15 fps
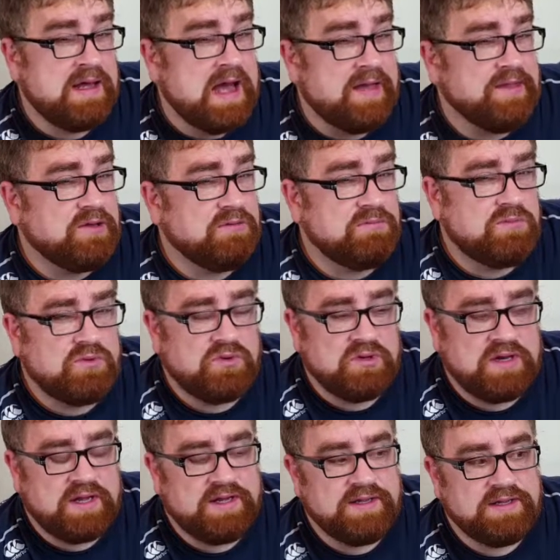and they look more
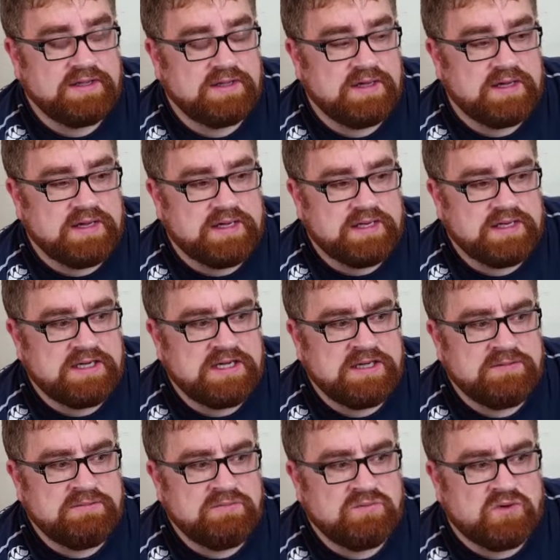like
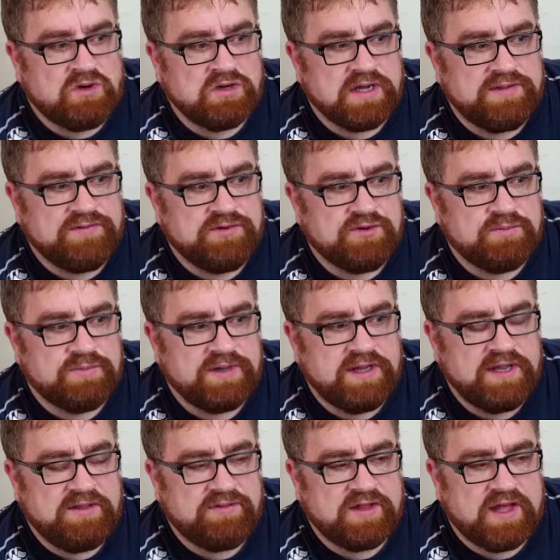what ended up
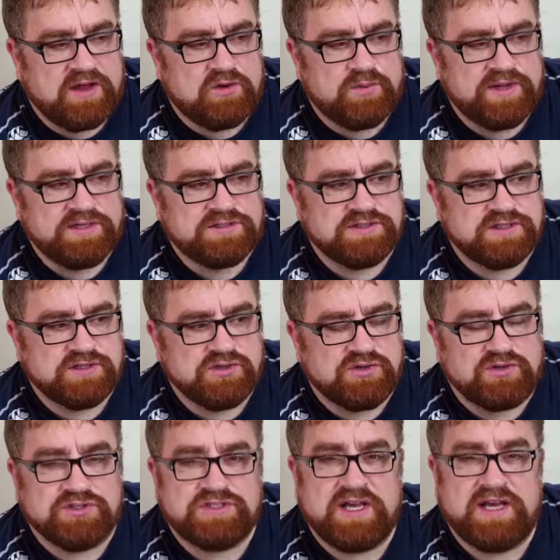being the kind of wings that
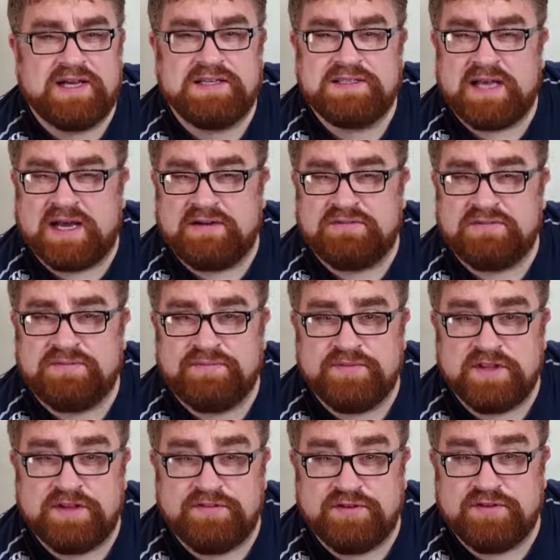Corsairs have,
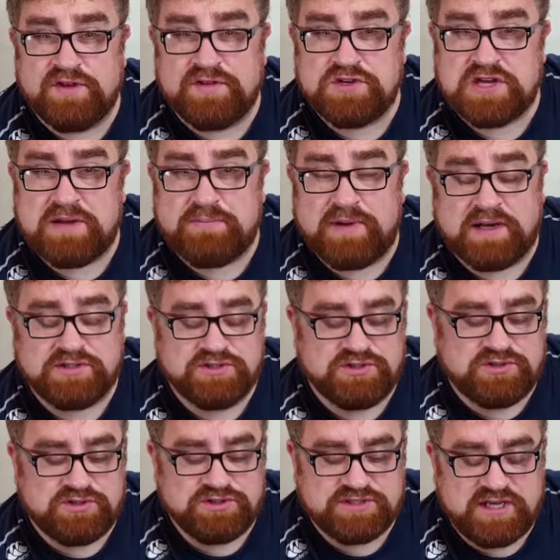if you know the jetpacks that
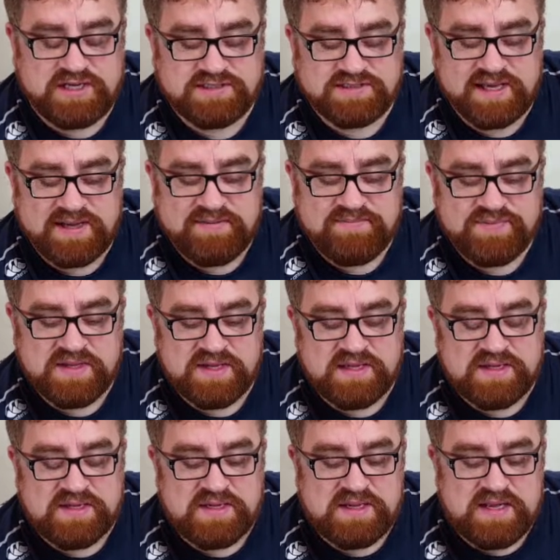Corsairs get.
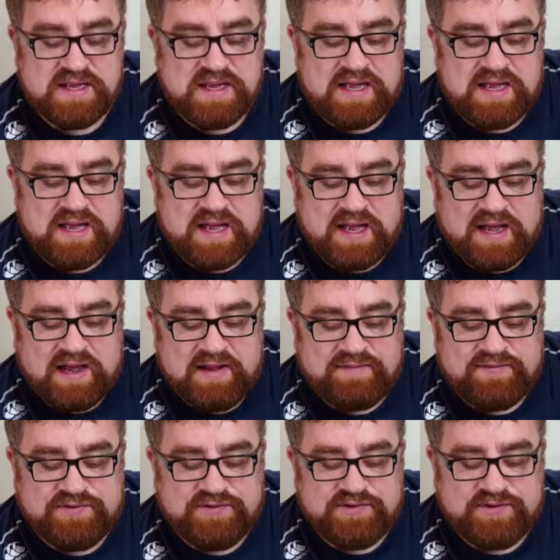
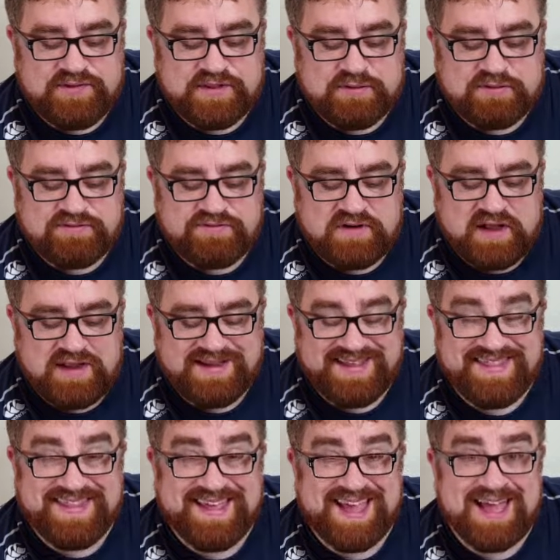And they were flying in
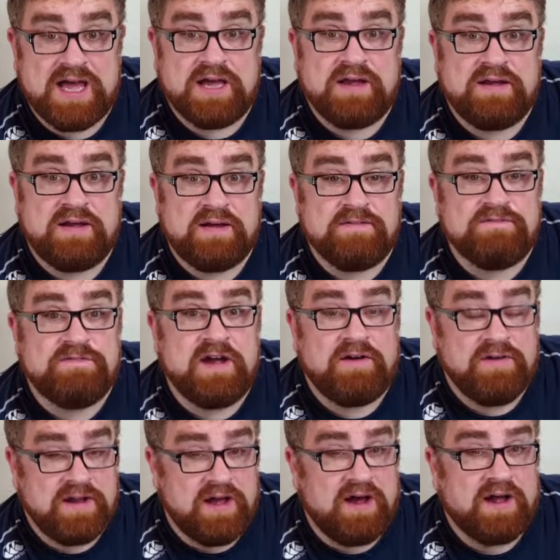the air,
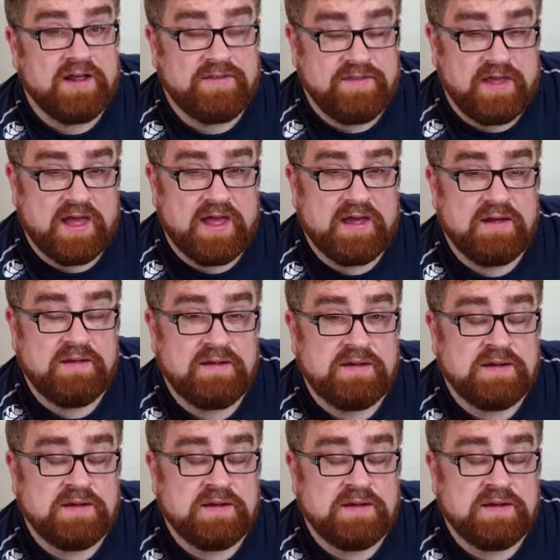very high in the air,